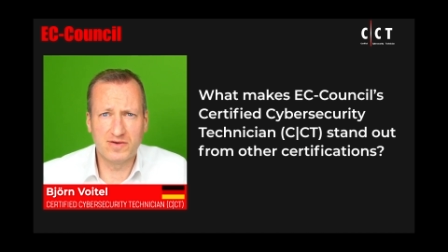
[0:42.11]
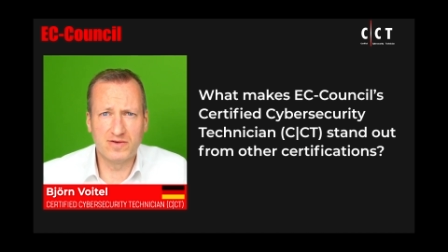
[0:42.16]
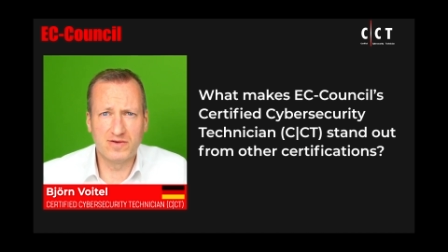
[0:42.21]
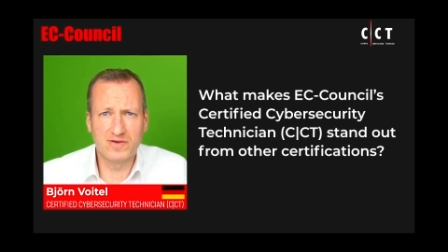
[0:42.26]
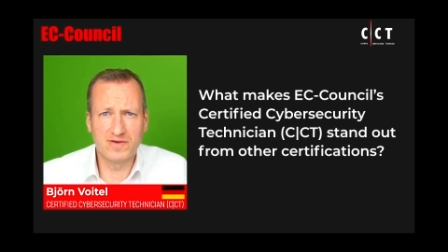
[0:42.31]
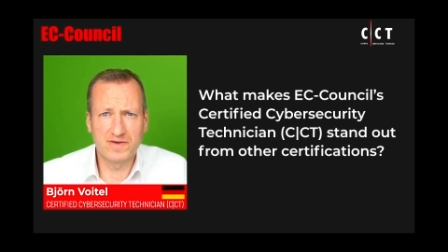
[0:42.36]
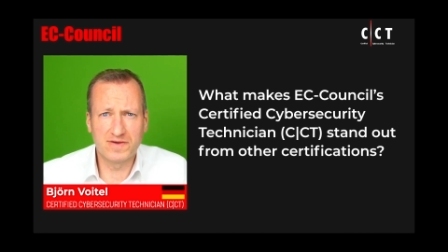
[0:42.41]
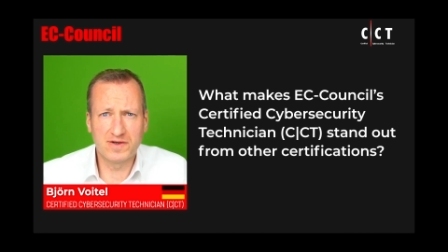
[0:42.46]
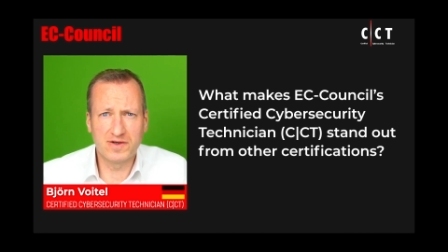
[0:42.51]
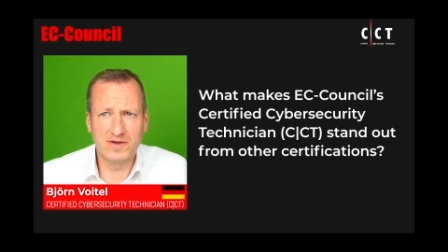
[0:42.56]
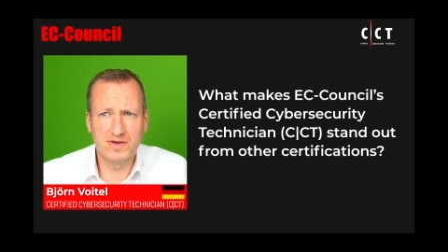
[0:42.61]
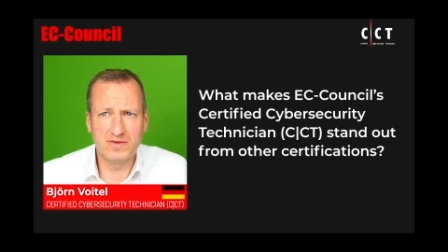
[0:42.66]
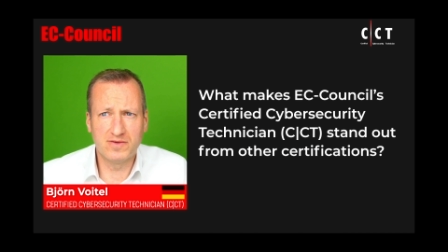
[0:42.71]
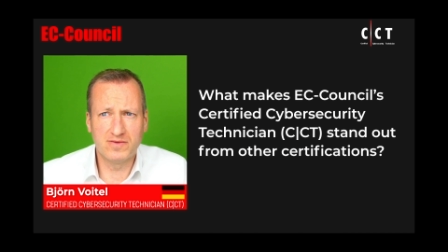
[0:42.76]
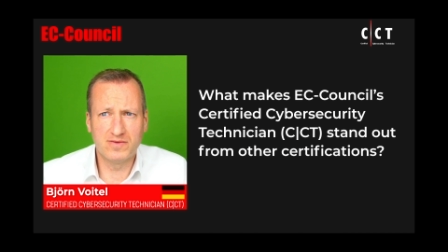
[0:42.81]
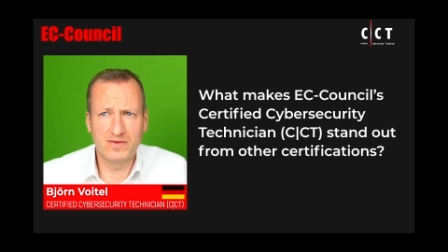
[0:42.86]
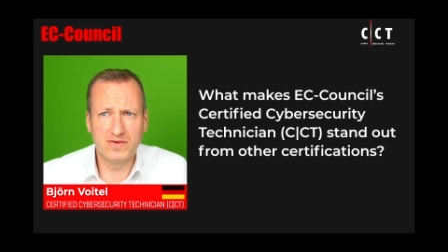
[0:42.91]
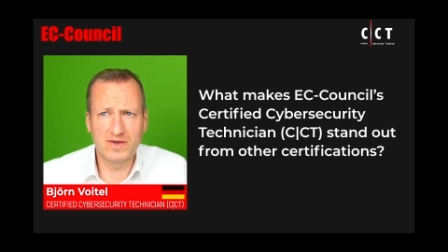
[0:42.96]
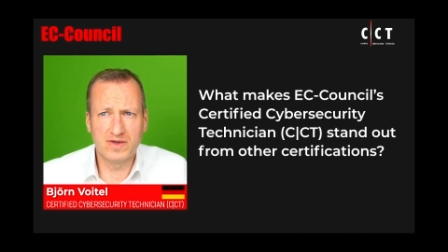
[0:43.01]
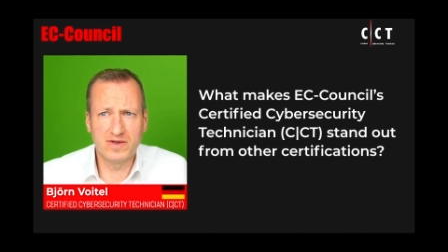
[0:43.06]

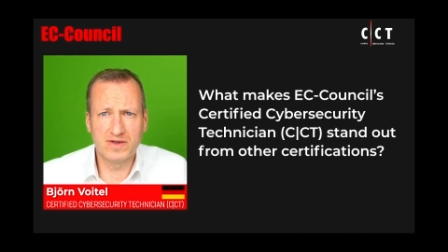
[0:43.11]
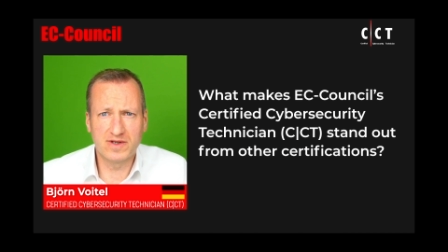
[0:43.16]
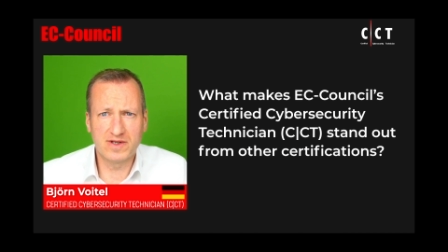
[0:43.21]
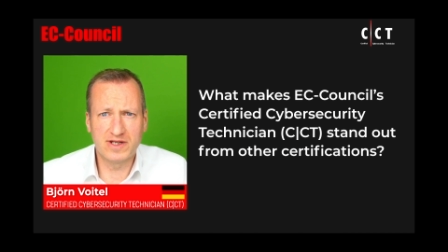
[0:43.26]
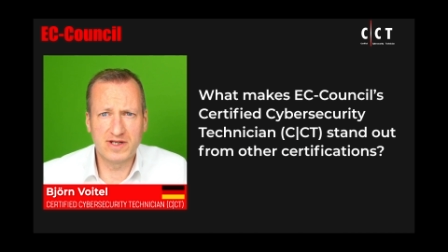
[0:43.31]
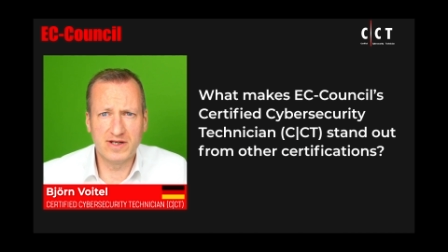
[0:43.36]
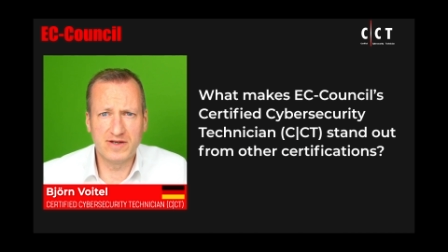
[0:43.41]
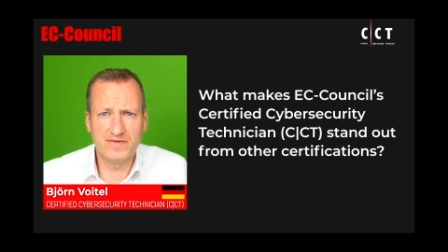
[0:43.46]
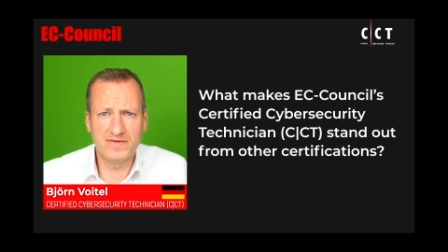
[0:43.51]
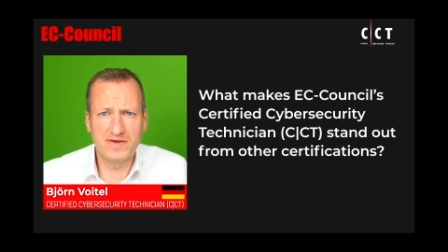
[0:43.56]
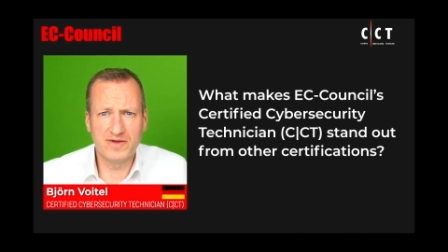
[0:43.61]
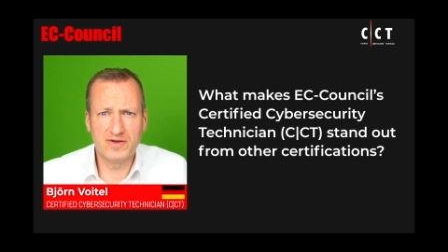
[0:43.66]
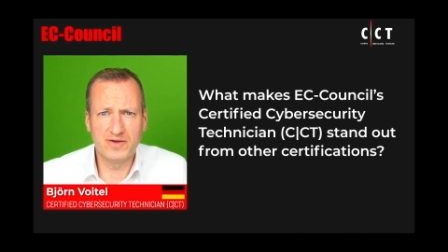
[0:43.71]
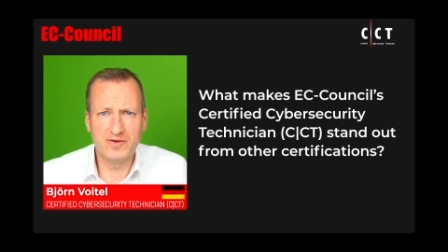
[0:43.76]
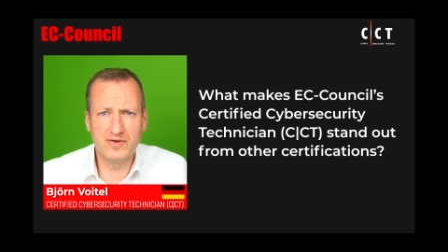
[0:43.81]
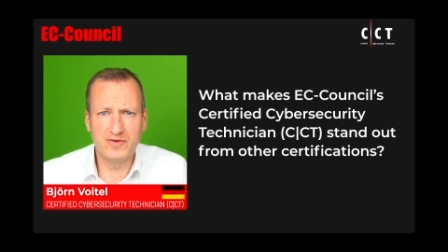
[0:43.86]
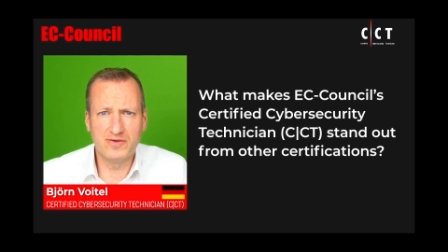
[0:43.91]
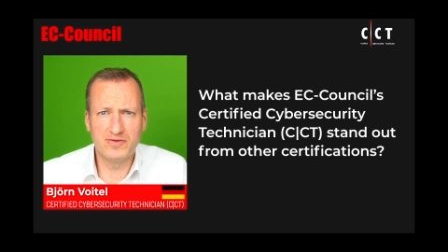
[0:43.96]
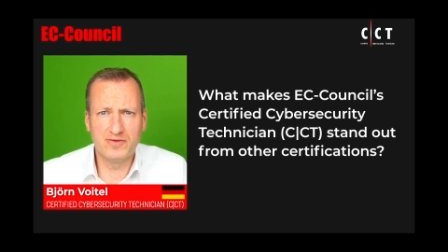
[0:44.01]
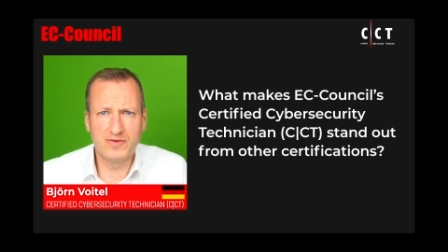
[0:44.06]
also gives
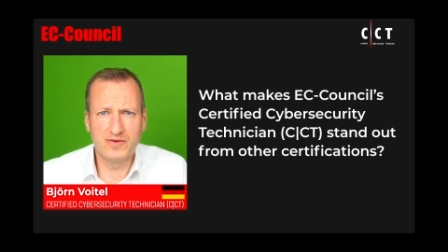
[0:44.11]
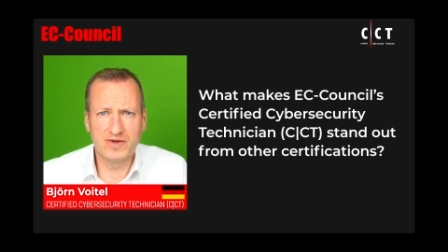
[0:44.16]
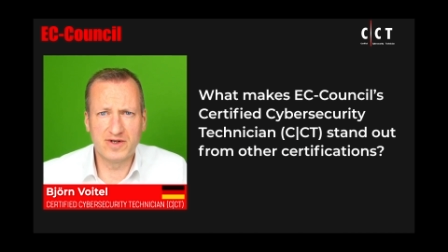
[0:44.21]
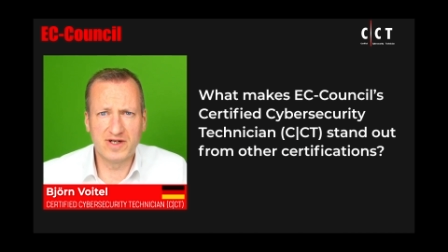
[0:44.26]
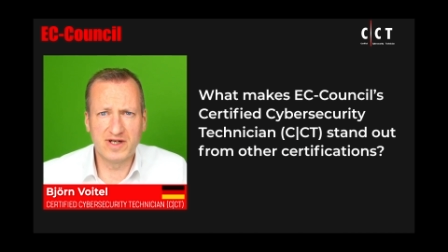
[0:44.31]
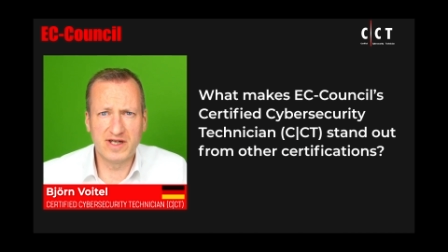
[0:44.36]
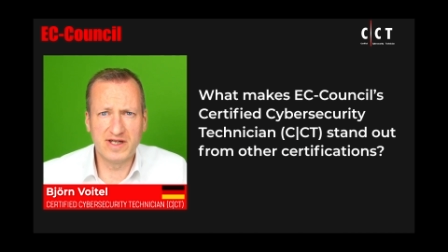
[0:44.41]
you